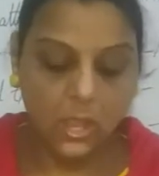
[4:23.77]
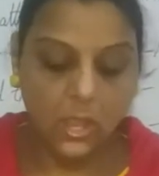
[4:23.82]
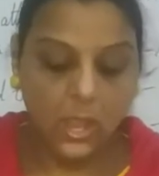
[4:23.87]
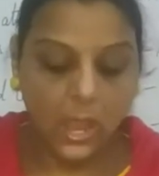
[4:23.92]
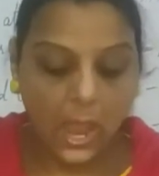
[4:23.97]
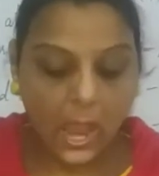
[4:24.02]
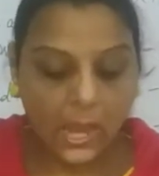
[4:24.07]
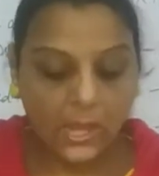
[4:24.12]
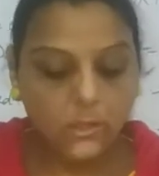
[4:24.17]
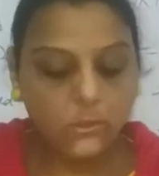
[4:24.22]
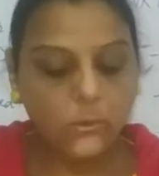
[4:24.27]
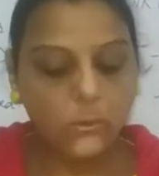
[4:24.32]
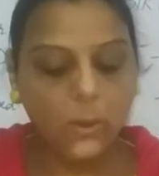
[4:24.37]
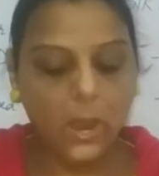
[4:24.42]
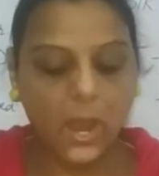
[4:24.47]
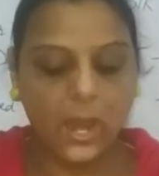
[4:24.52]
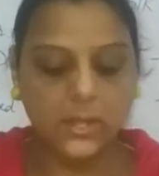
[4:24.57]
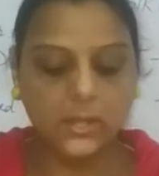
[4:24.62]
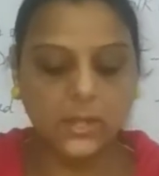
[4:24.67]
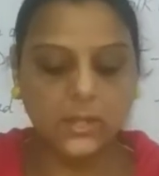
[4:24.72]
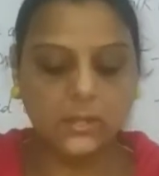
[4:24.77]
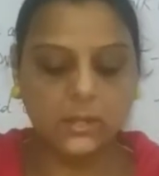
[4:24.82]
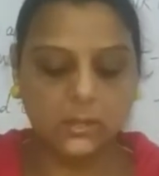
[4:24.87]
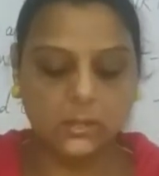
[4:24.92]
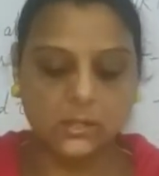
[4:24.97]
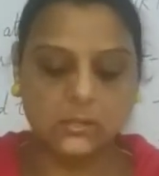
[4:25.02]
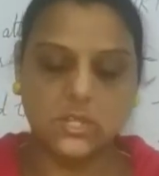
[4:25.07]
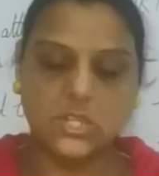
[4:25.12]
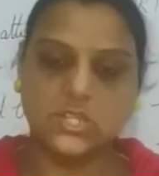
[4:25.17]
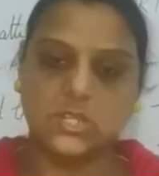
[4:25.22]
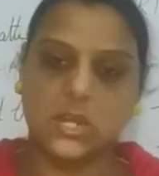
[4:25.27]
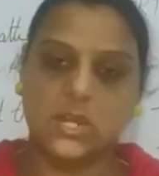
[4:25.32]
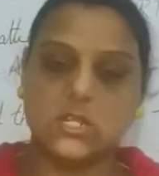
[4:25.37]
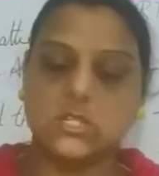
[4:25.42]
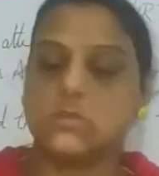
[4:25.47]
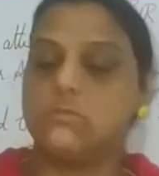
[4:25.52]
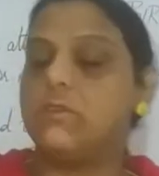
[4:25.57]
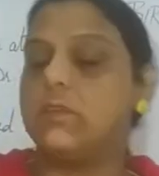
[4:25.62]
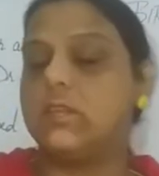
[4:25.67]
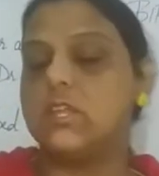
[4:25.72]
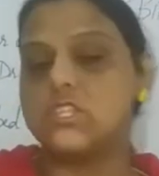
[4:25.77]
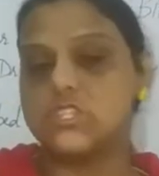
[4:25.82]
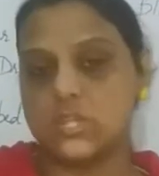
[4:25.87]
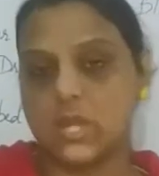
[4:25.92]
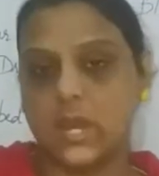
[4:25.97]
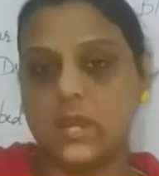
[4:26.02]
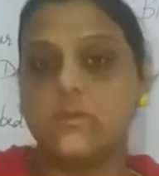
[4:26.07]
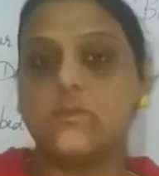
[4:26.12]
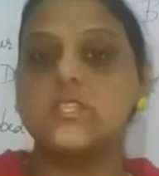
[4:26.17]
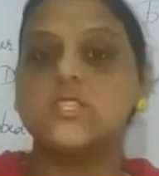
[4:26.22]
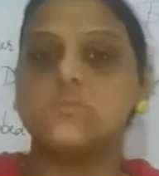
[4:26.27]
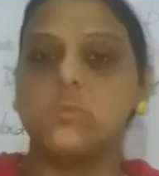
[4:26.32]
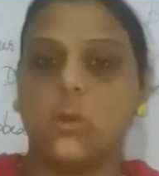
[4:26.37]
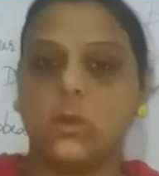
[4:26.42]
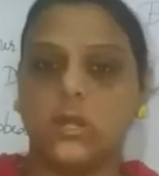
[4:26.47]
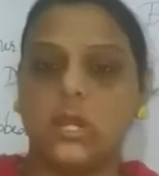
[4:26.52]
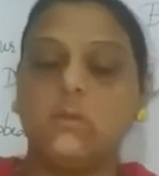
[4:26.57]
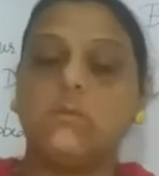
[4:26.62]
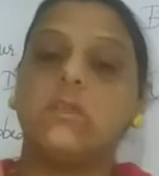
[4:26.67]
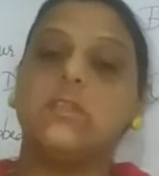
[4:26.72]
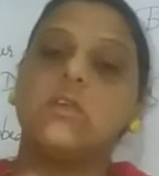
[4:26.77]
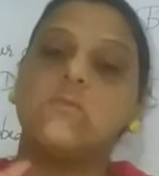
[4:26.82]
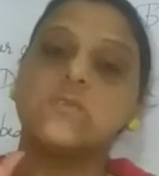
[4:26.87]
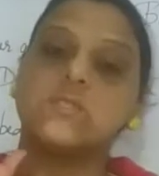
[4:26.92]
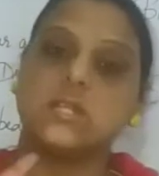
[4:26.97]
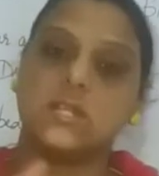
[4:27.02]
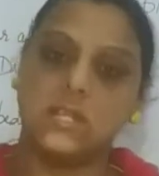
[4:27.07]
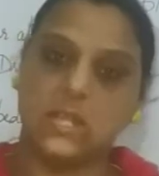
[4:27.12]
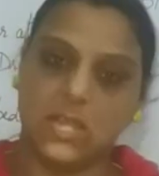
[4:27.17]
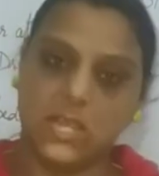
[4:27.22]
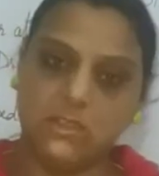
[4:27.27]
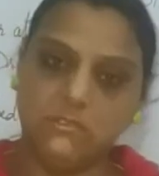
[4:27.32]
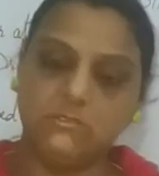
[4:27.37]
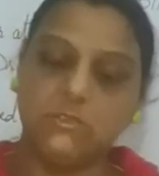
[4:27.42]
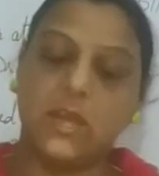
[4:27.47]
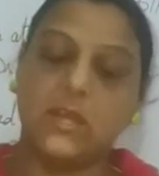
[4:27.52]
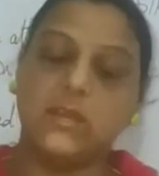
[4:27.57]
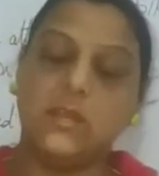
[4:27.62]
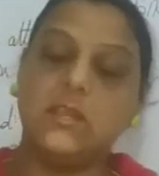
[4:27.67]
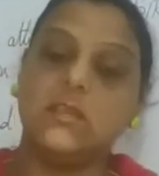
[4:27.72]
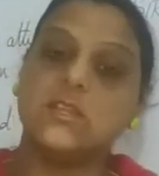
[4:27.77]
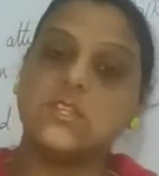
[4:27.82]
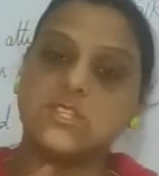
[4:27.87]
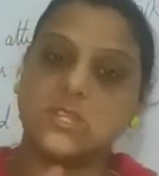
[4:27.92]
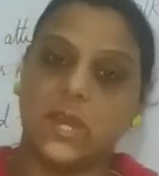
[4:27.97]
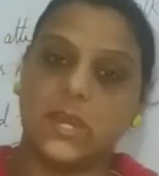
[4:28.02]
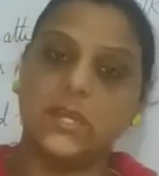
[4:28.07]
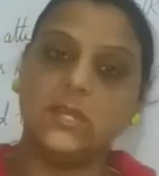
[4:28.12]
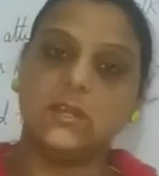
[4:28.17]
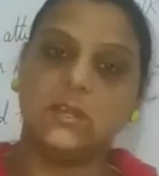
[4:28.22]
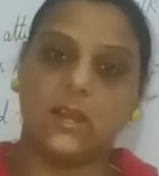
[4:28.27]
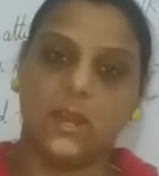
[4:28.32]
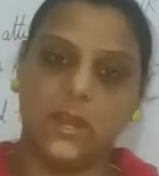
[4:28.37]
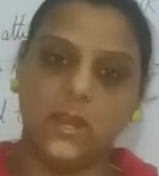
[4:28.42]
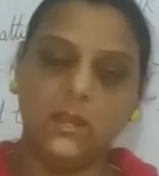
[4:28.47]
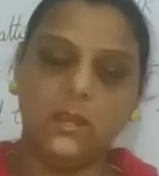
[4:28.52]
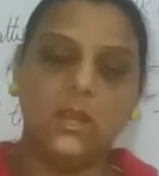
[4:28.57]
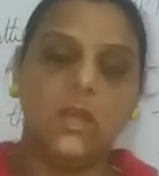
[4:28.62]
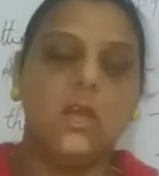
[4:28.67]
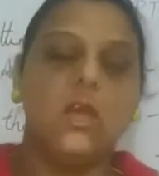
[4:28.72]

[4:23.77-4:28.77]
Andrew handed her the child. So when the child responded, when there was a lie, finally the child cried.